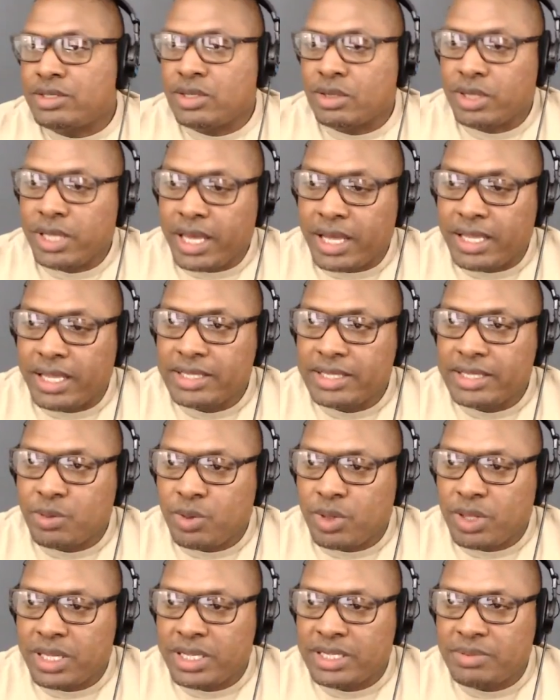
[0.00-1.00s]
yeah,
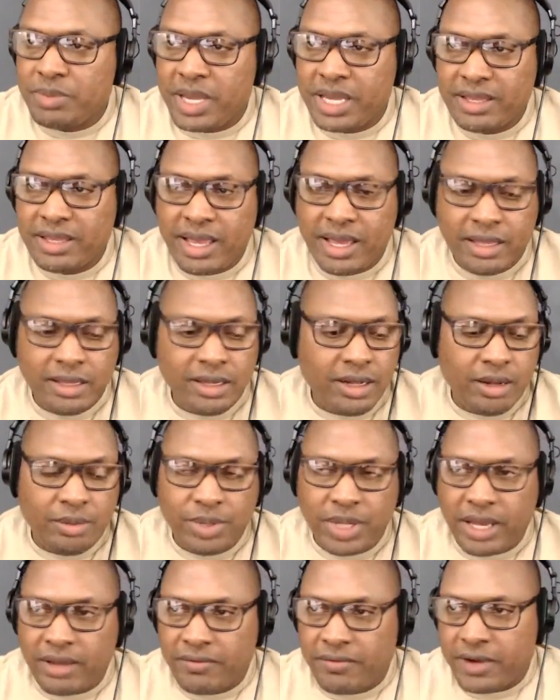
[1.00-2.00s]
let's make that
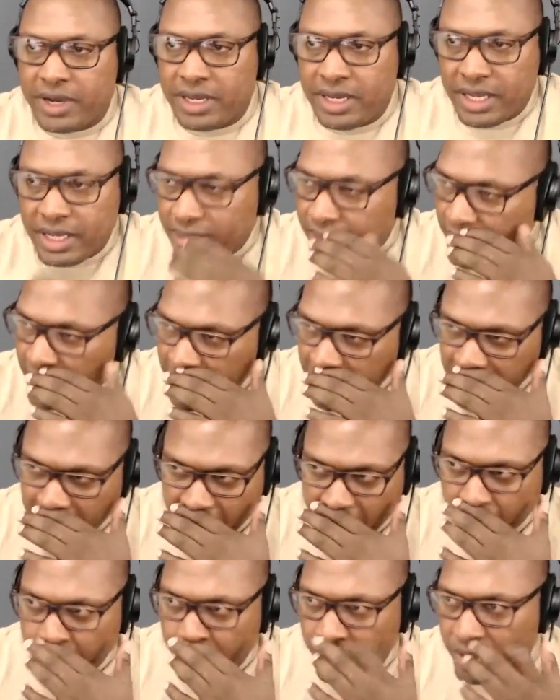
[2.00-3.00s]
Black Friday thing
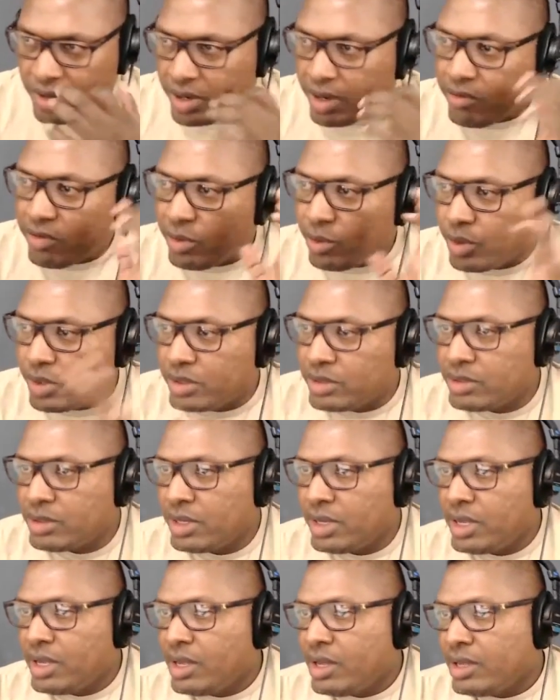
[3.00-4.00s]
happen. Everyone
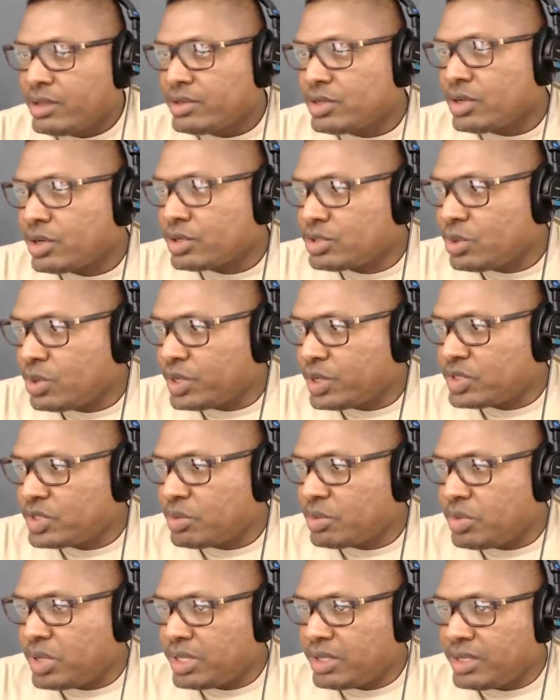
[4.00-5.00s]
talk to us,
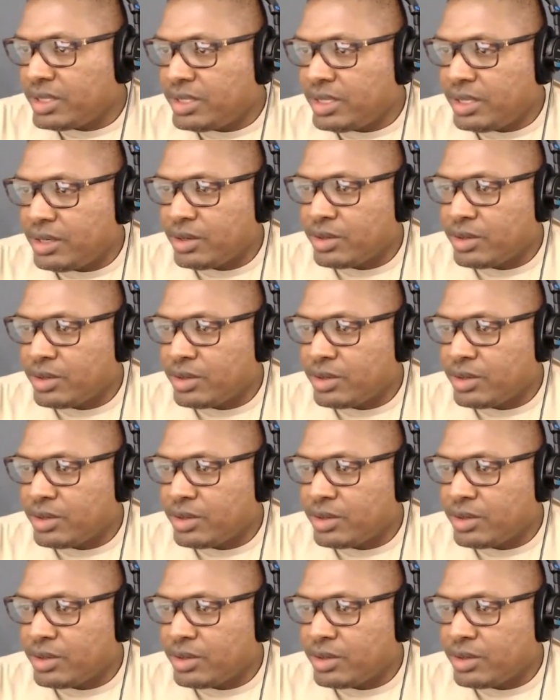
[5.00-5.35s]
submit the deals.